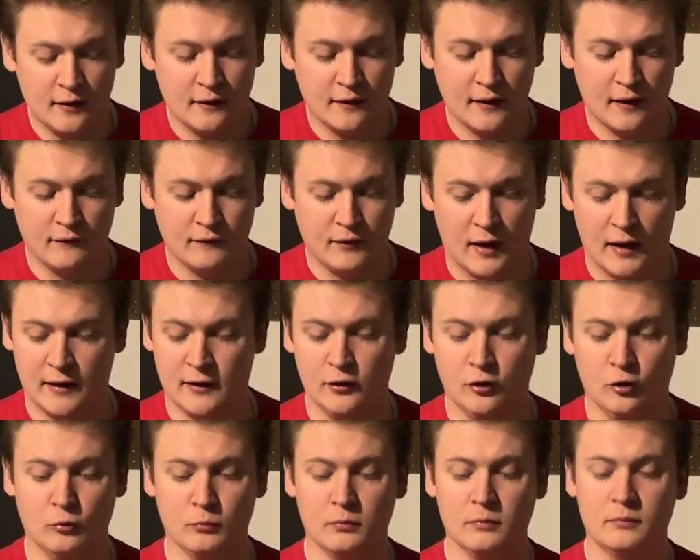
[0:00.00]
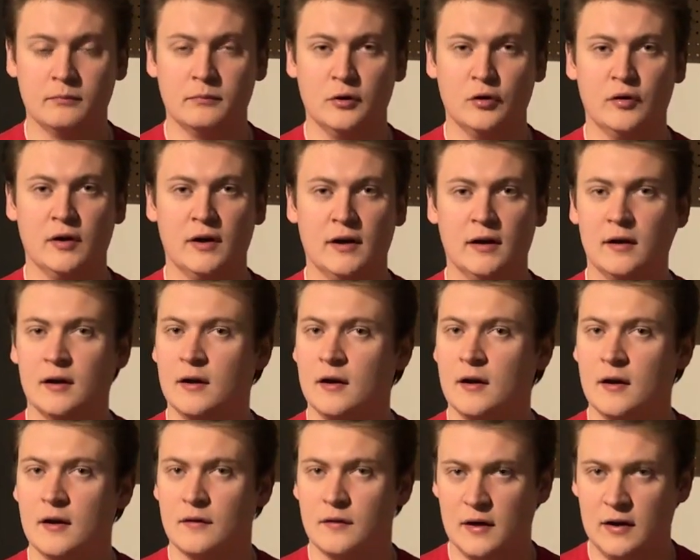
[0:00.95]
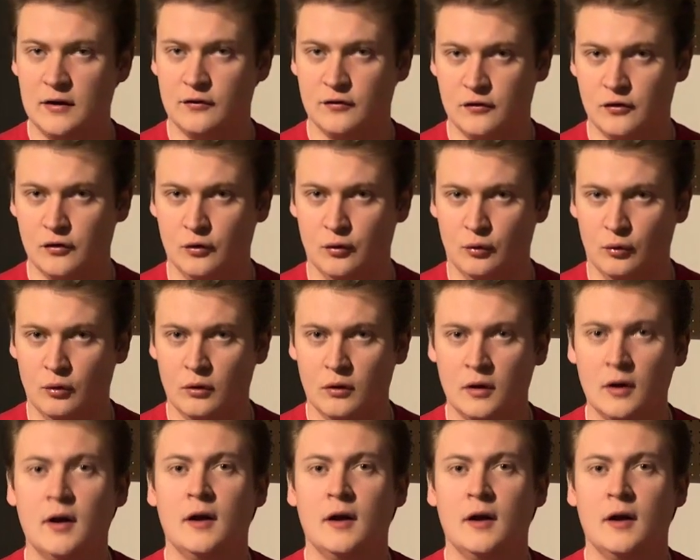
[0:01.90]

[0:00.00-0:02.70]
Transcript: that vacuum, you need these two